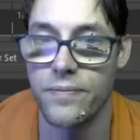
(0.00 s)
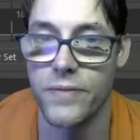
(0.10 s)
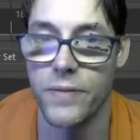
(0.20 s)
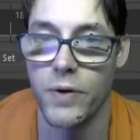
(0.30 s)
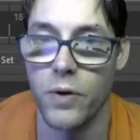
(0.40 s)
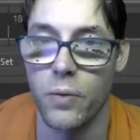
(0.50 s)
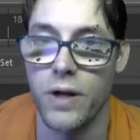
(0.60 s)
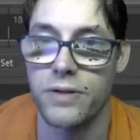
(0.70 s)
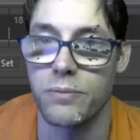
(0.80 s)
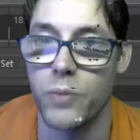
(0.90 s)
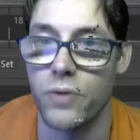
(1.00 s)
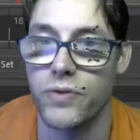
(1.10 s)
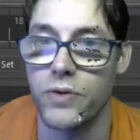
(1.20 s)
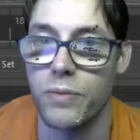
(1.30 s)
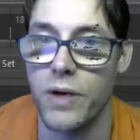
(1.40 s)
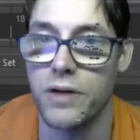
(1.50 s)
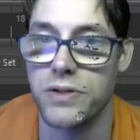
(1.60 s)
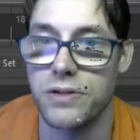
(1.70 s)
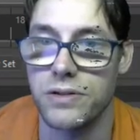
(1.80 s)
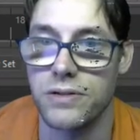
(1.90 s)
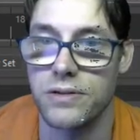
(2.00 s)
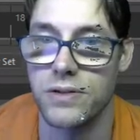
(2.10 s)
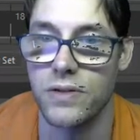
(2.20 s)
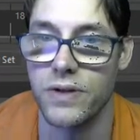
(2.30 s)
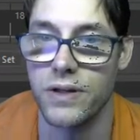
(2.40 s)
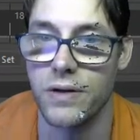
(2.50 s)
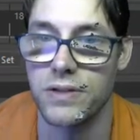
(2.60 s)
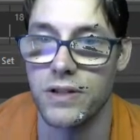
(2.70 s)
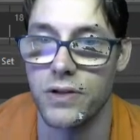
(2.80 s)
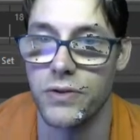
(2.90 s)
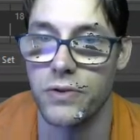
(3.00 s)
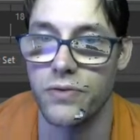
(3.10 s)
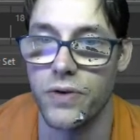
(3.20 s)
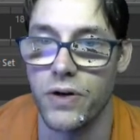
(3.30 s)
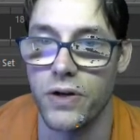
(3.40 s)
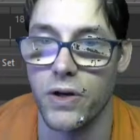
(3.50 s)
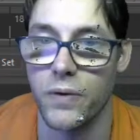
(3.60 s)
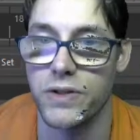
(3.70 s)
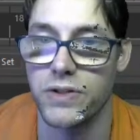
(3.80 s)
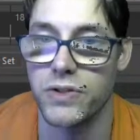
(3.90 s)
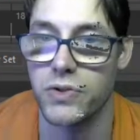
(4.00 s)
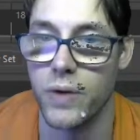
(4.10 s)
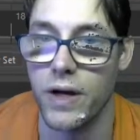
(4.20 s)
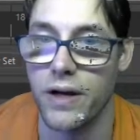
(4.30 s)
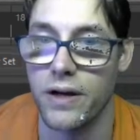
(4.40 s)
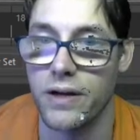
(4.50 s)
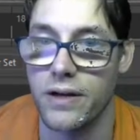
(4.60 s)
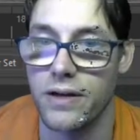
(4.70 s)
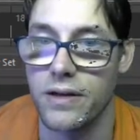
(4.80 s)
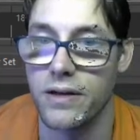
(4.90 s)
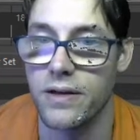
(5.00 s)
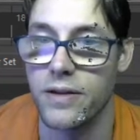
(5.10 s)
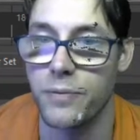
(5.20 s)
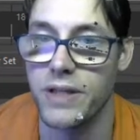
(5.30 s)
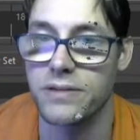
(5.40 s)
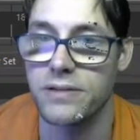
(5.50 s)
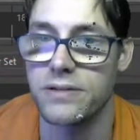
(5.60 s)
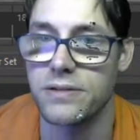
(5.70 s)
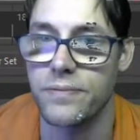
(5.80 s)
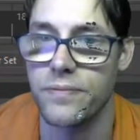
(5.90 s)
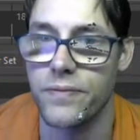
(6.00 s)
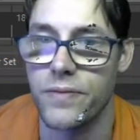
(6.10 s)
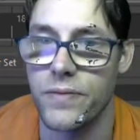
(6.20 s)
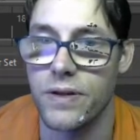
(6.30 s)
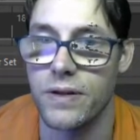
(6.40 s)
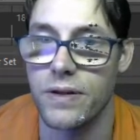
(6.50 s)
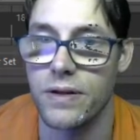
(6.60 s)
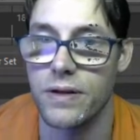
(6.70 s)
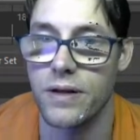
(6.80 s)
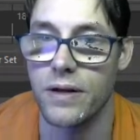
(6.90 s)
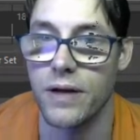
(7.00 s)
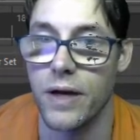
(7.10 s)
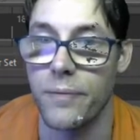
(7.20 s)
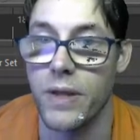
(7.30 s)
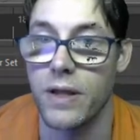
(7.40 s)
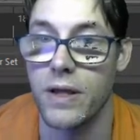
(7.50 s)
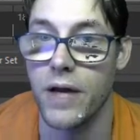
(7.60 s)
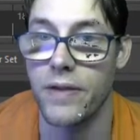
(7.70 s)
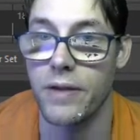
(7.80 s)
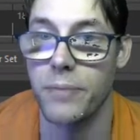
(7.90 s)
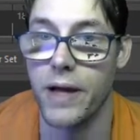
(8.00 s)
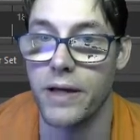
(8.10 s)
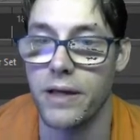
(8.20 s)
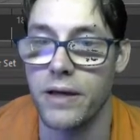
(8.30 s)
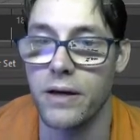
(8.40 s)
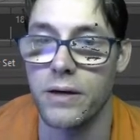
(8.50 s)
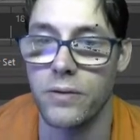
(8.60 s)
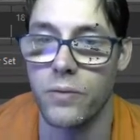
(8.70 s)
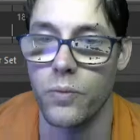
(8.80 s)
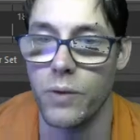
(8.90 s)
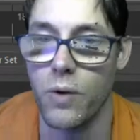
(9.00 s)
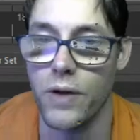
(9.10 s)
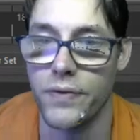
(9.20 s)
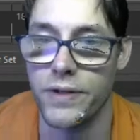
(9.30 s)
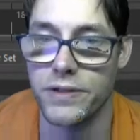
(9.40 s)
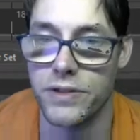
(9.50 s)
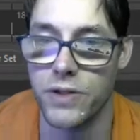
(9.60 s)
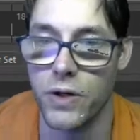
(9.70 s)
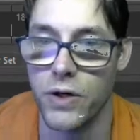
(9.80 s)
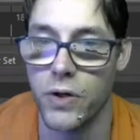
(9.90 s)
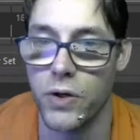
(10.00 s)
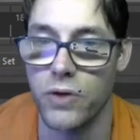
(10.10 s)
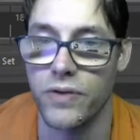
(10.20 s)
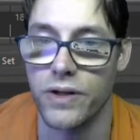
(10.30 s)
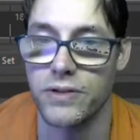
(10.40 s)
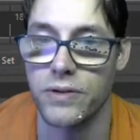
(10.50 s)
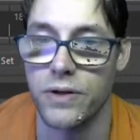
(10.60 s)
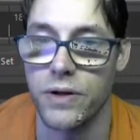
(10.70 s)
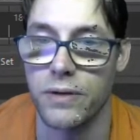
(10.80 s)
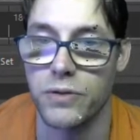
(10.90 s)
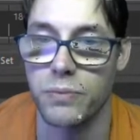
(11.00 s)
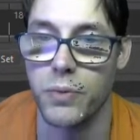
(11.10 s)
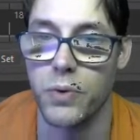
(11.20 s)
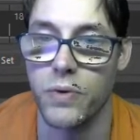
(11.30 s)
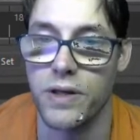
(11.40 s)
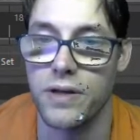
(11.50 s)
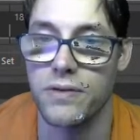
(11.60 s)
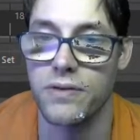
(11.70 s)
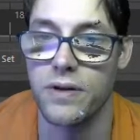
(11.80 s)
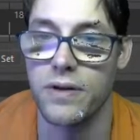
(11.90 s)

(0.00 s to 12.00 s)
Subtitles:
We don't want it to morph too much, so if it goes a little too far, you can always just drag the pieces. Okay, and then back here, we want this to start curving, so I'm going to go ahead and just pull these